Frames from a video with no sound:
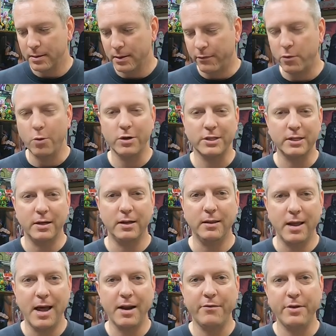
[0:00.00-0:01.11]
of course, a
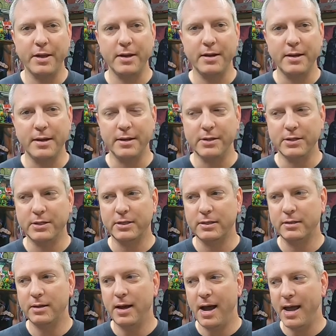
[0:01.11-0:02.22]
lot of it
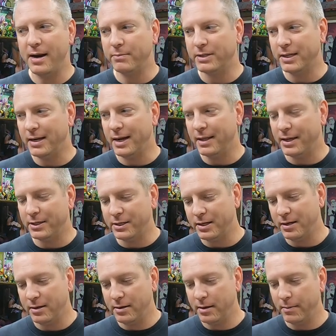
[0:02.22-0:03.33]
is items that I
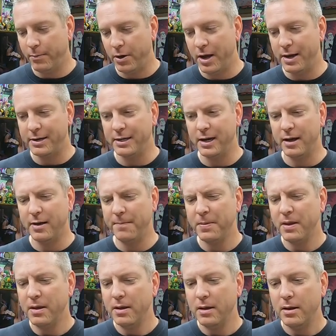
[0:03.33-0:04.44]
listed, but uh,
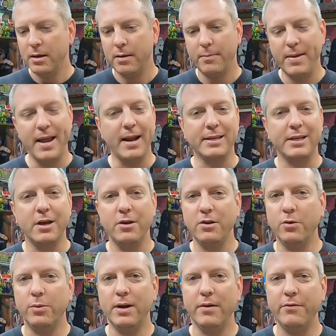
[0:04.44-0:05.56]
man, I tell
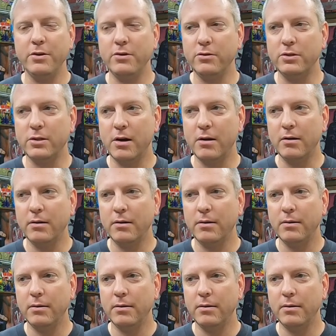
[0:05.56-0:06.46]
you, whenever you start